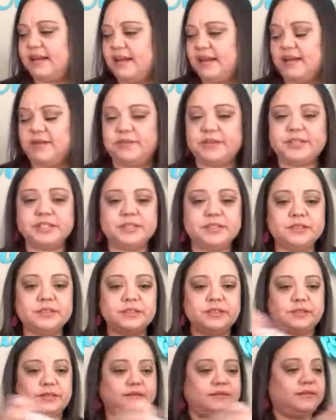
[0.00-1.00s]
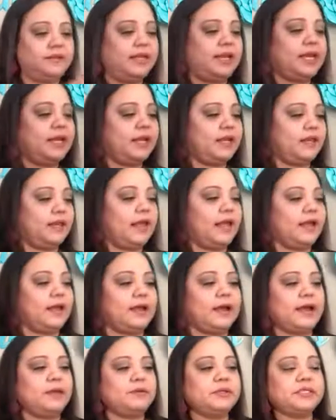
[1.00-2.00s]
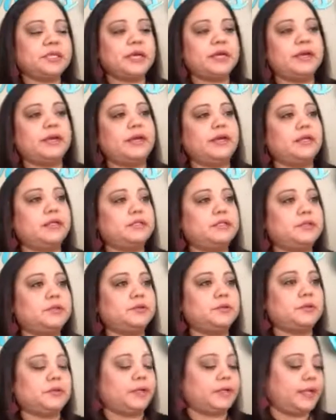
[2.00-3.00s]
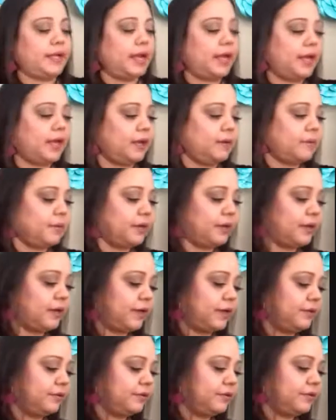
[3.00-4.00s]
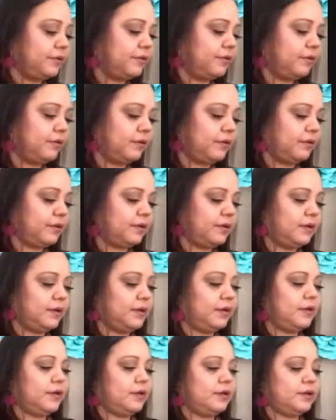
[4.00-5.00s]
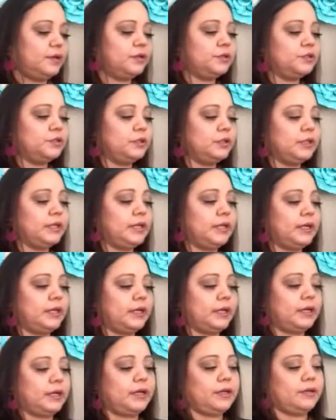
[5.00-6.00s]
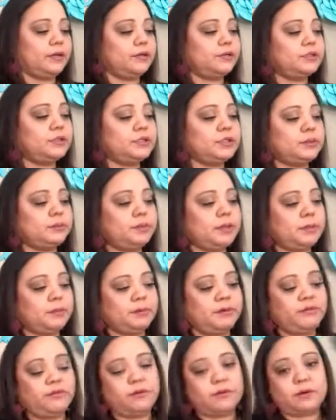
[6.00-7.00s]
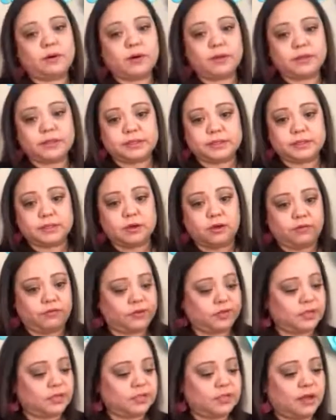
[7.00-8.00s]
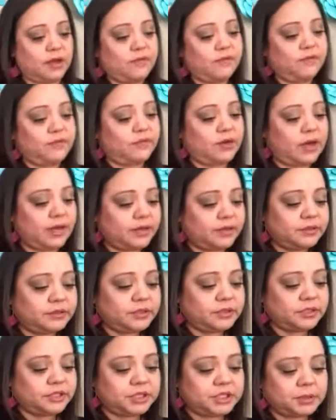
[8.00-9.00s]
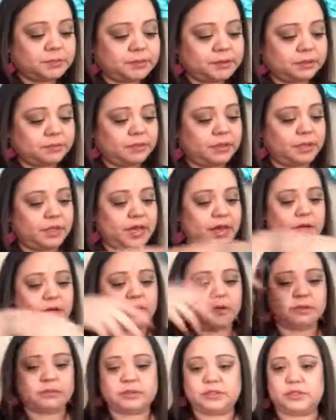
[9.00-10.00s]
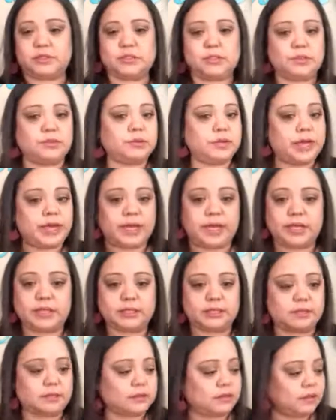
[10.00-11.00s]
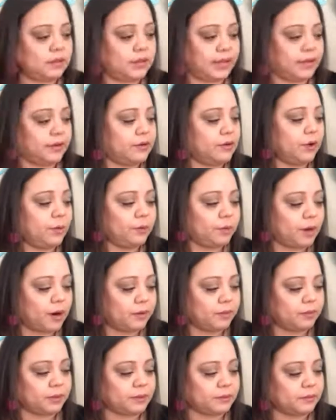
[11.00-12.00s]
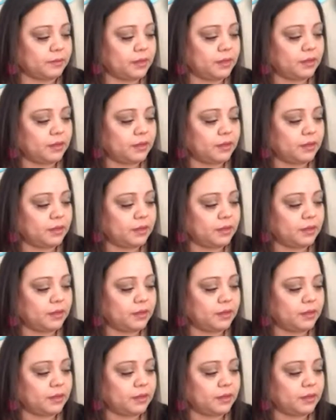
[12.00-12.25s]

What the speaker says: I wish you could get it I wish I could get it to you in a day, but I don't know. Usually, it used to be before all this COVID stuff, I used to ship something out and it was 2 days, like no problem.